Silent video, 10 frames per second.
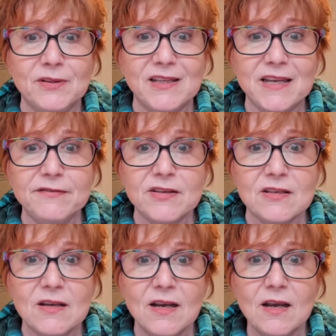
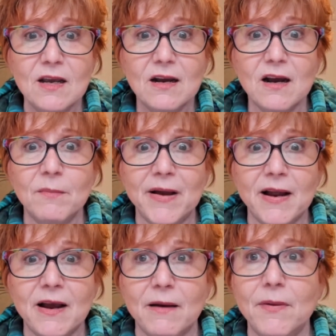beliefs come
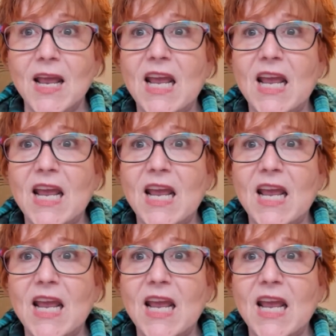back up.